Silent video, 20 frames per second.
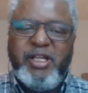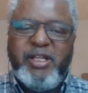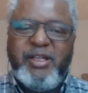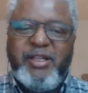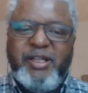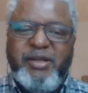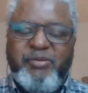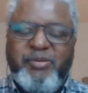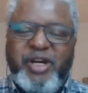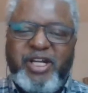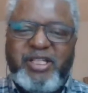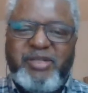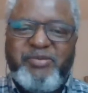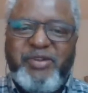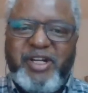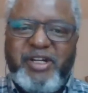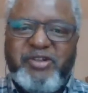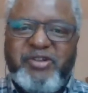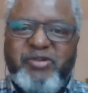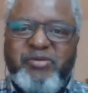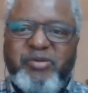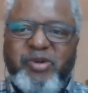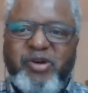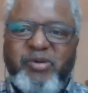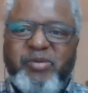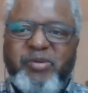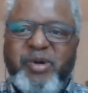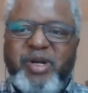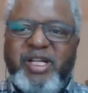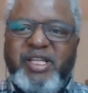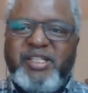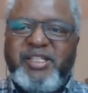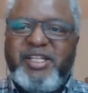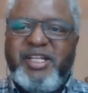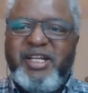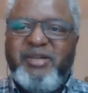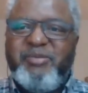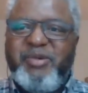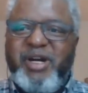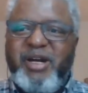the perspective of
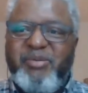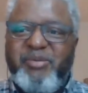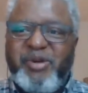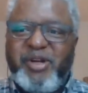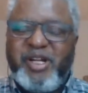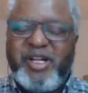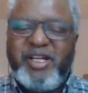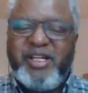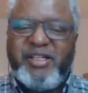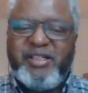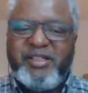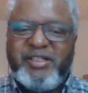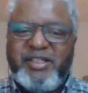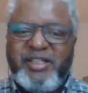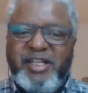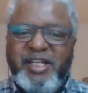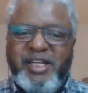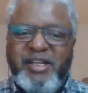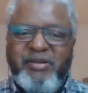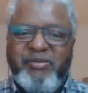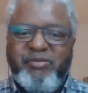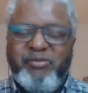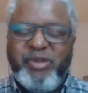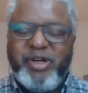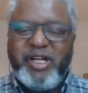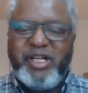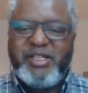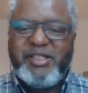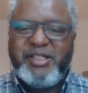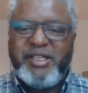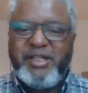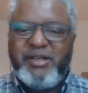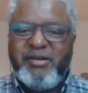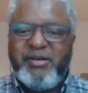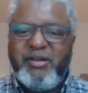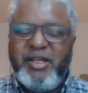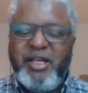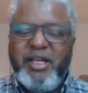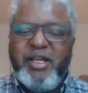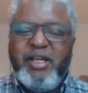enslaved Africans in Brazil.
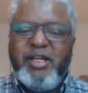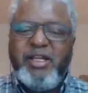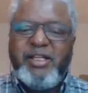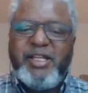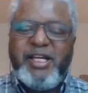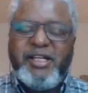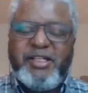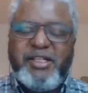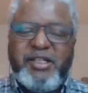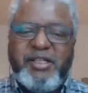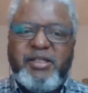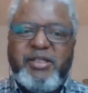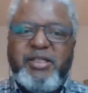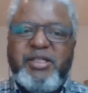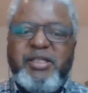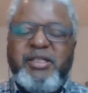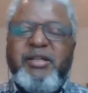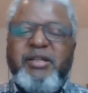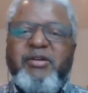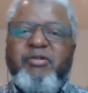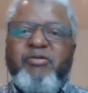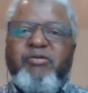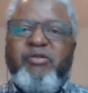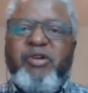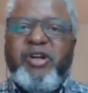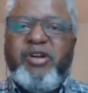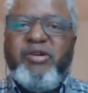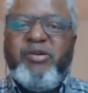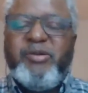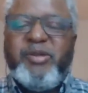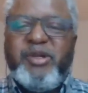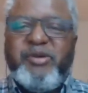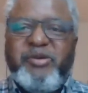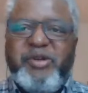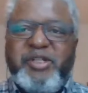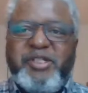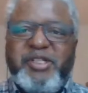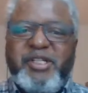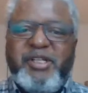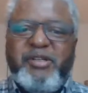That is one of the
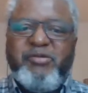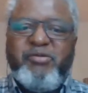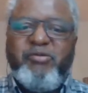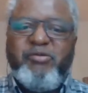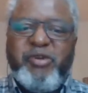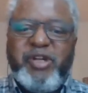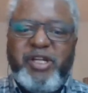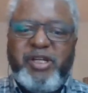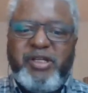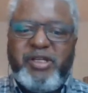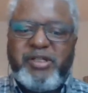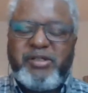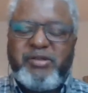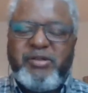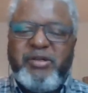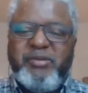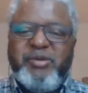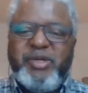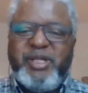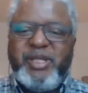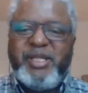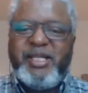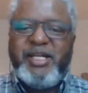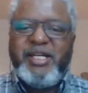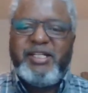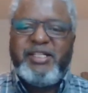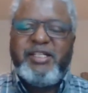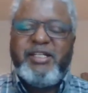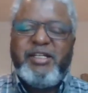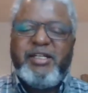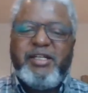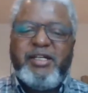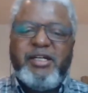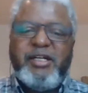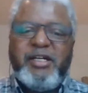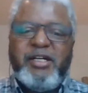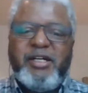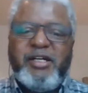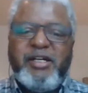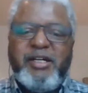reasons we discovered that
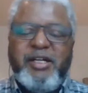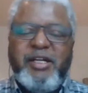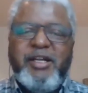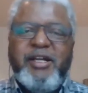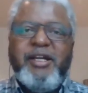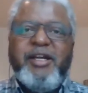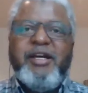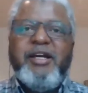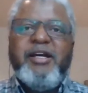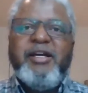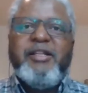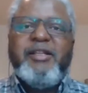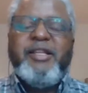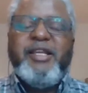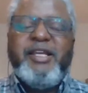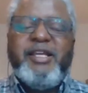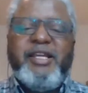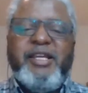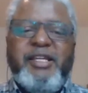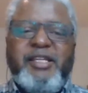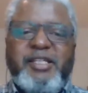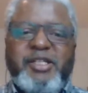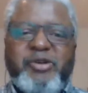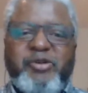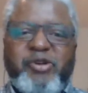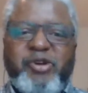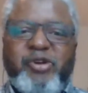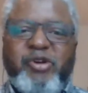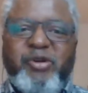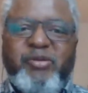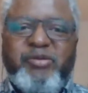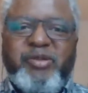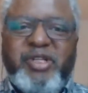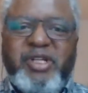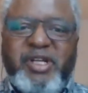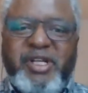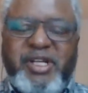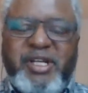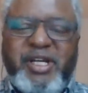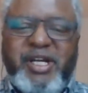the history of
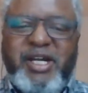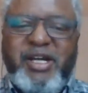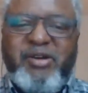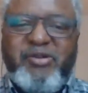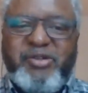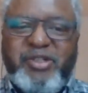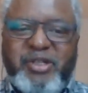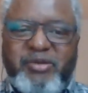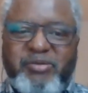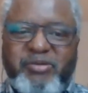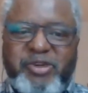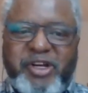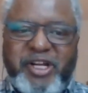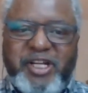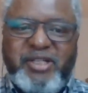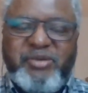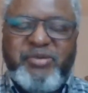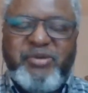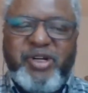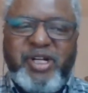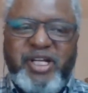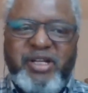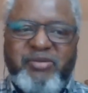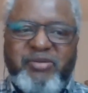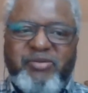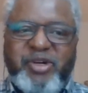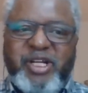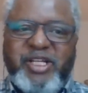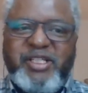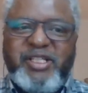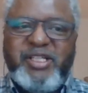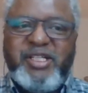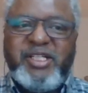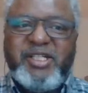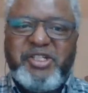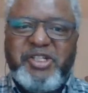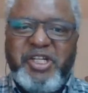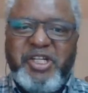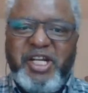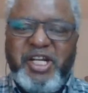the Hausa diaspora in Brazil
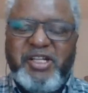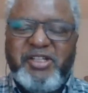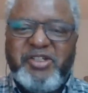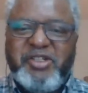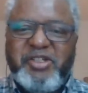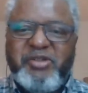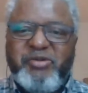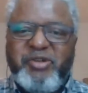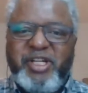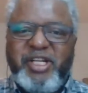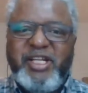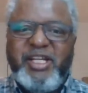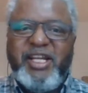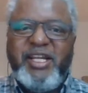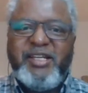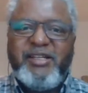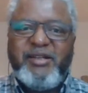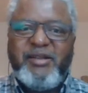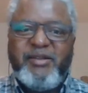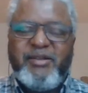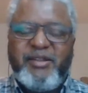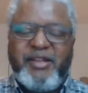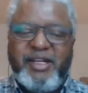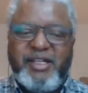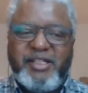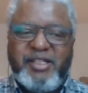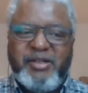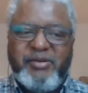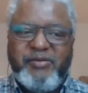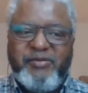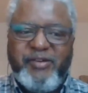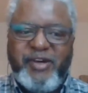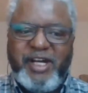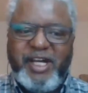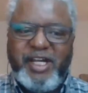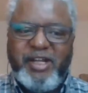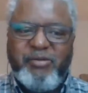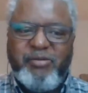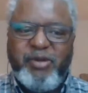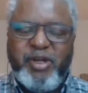changed in
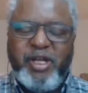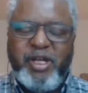1835.